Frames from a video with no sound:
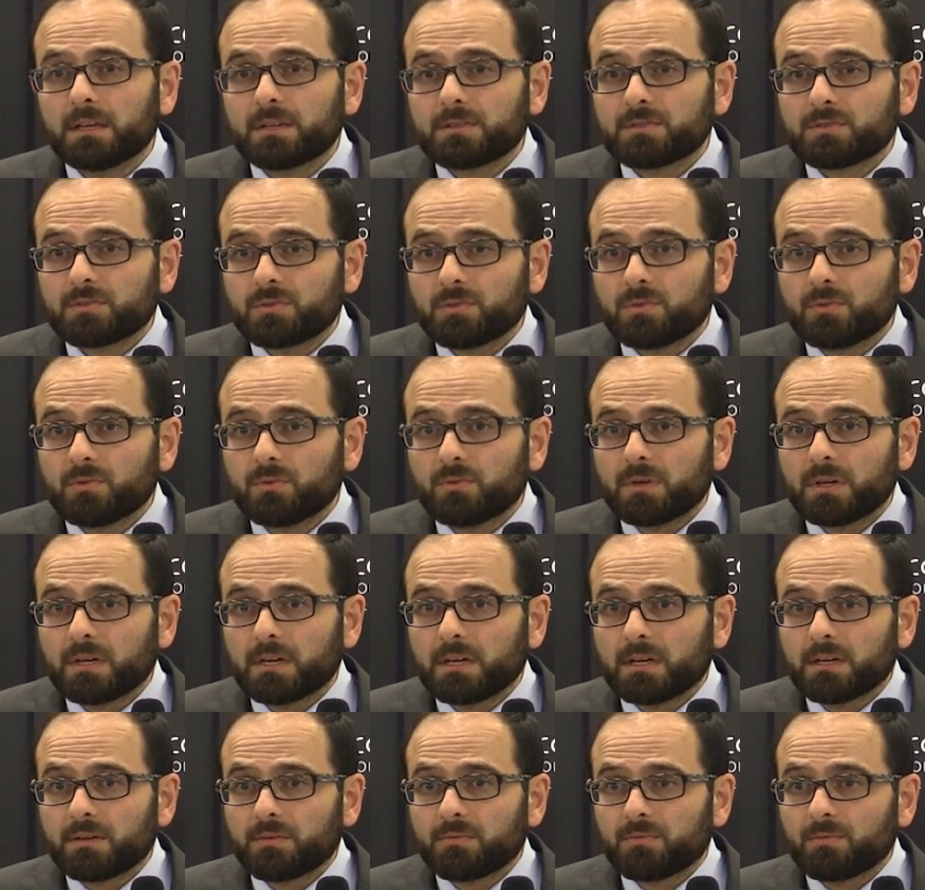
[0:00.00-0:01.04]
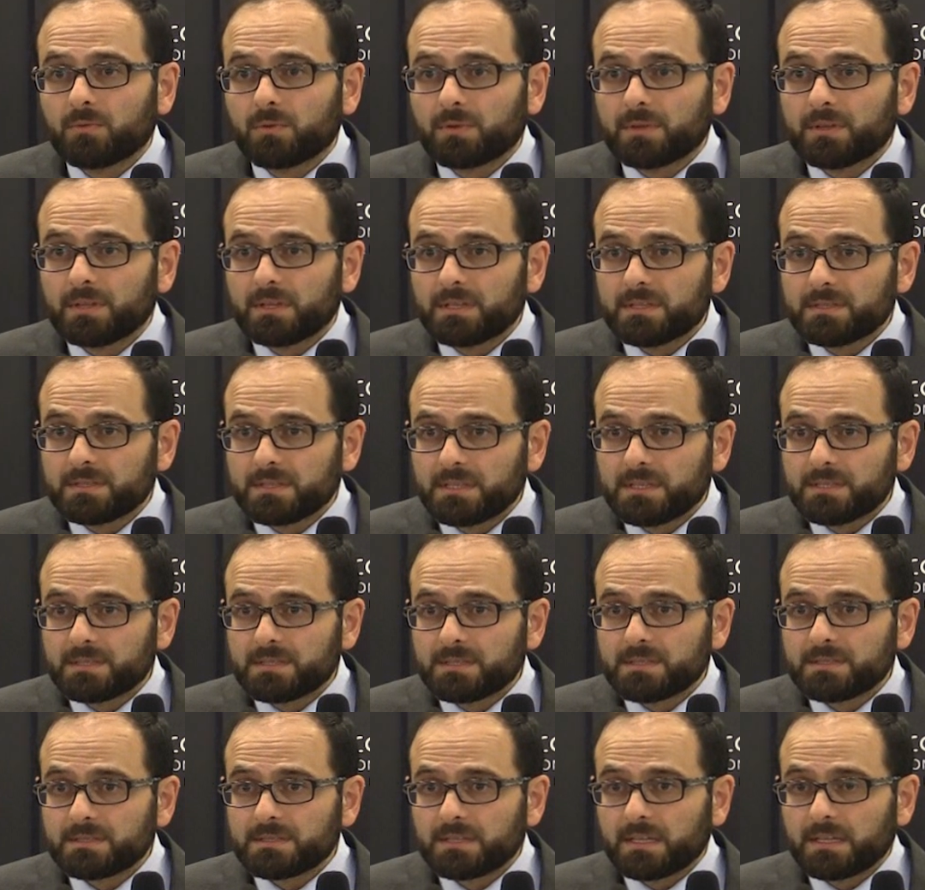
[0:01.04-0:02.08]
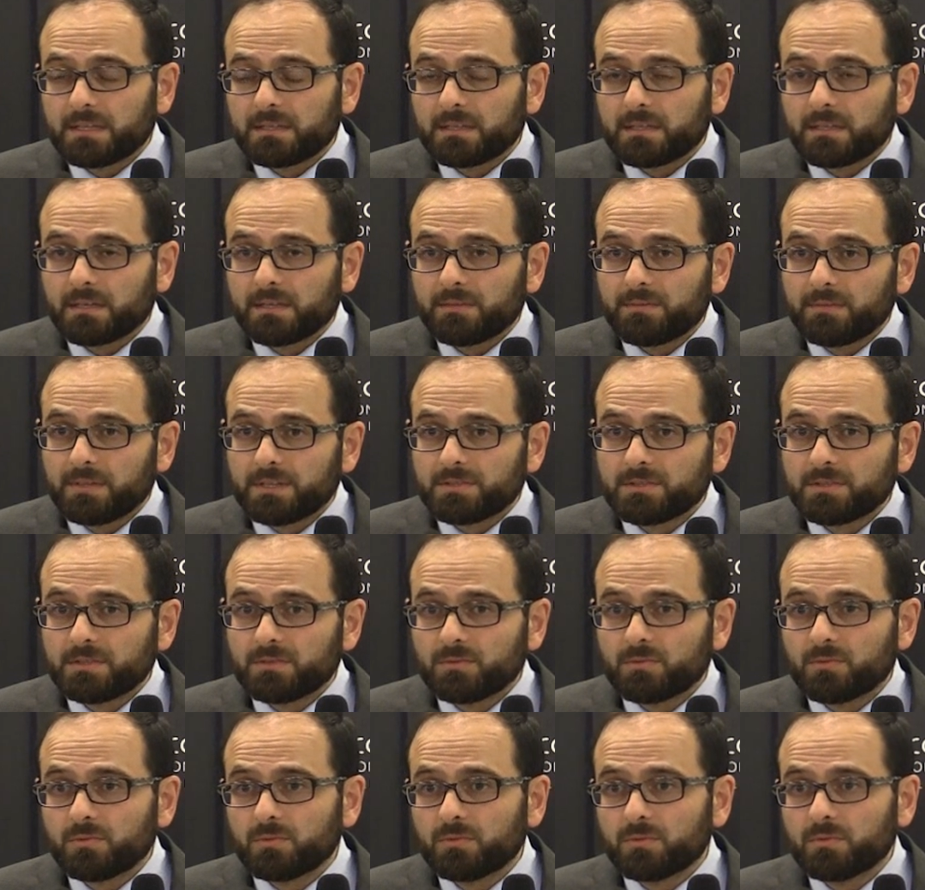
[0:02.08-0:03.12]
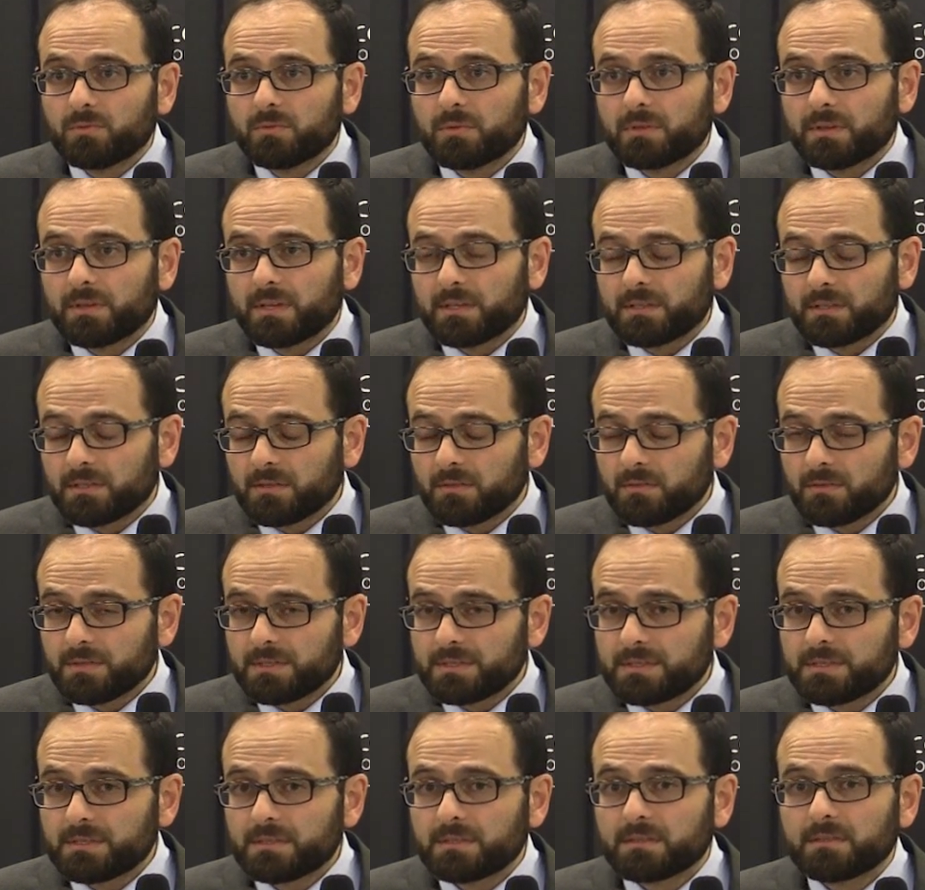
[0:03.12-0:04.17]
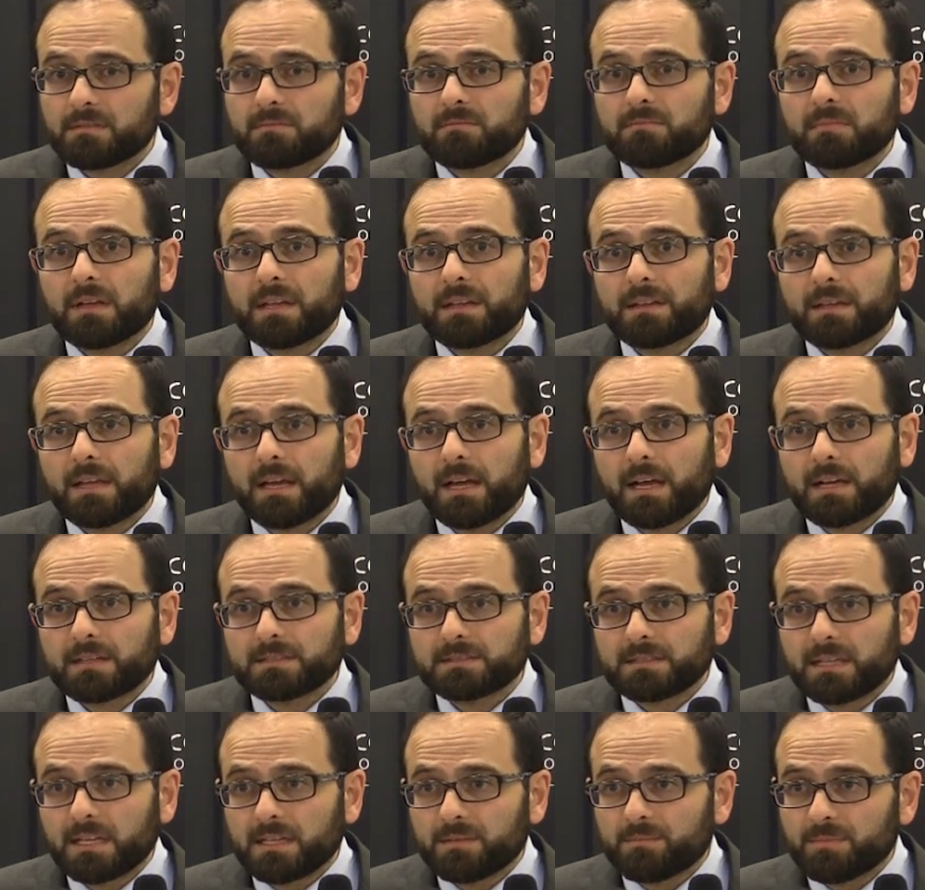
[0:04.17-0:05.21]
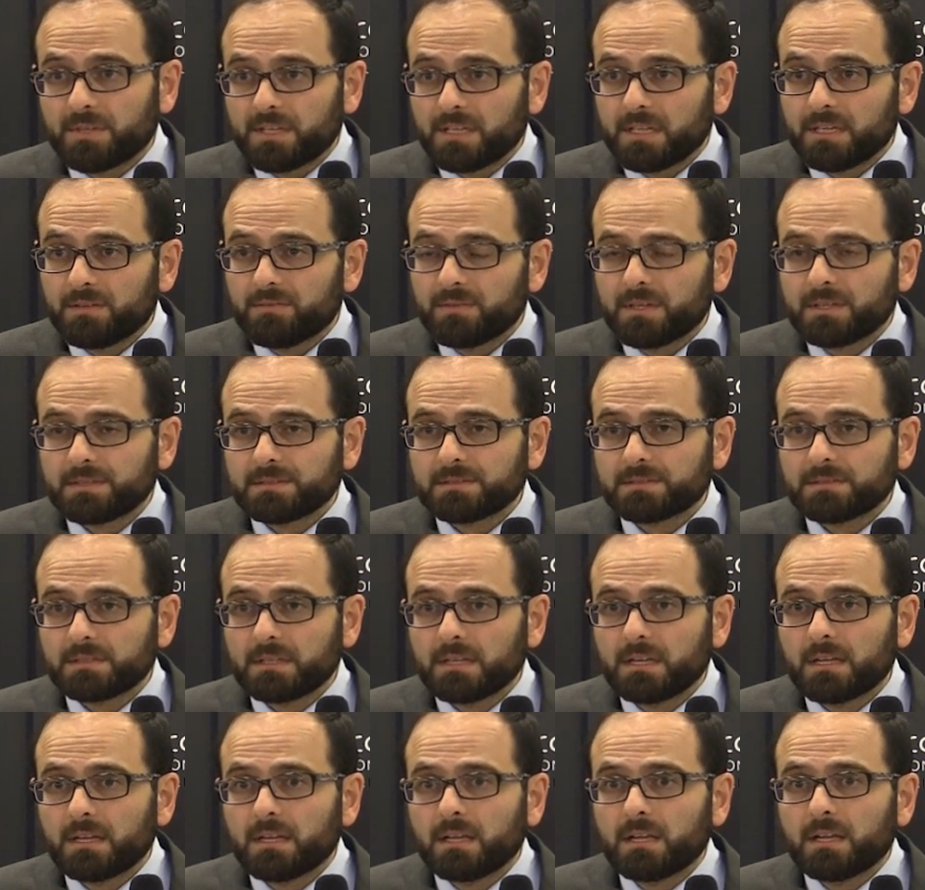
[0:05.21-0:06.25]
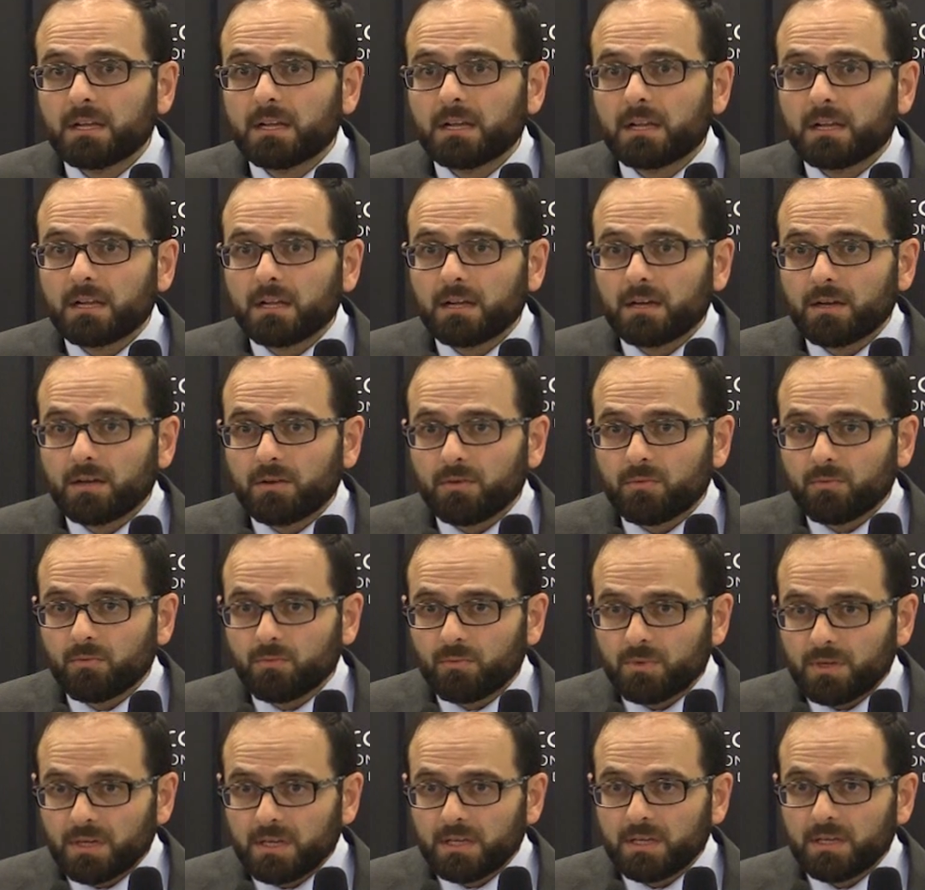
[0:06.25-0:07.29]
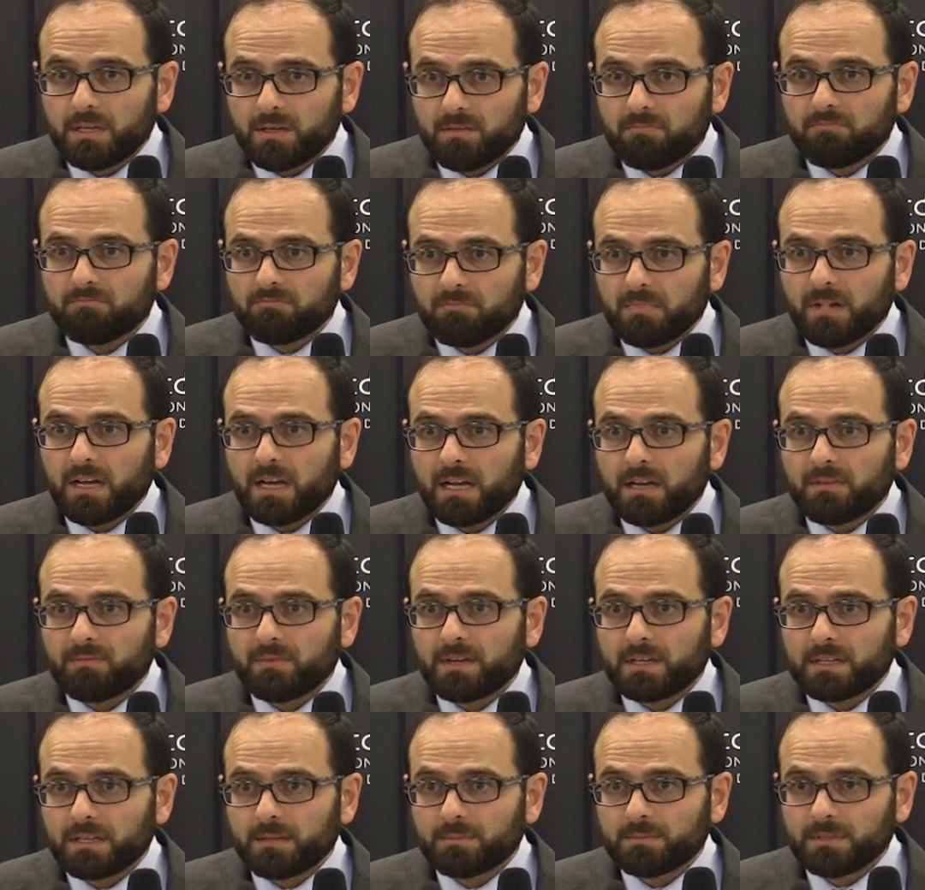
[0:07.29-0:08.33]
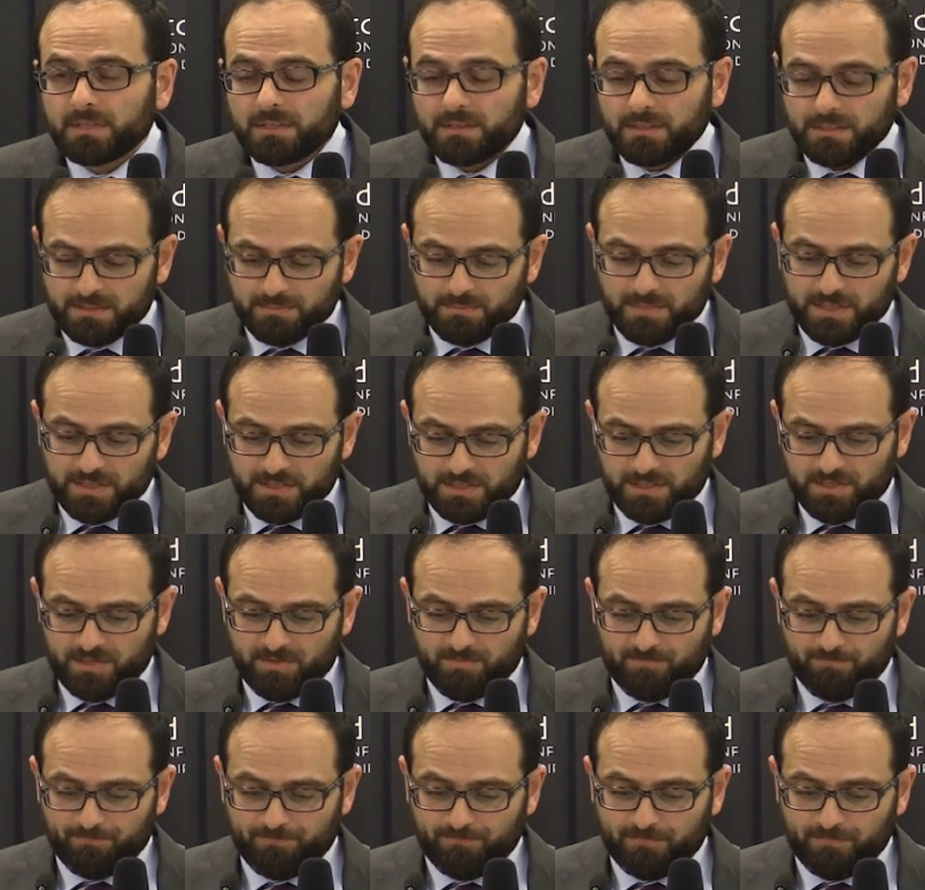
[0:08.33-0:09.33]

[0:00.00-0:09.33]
So uh, for these reasons and in reflection to the terrorist attacks and behaviors, uh, we have adapted this message.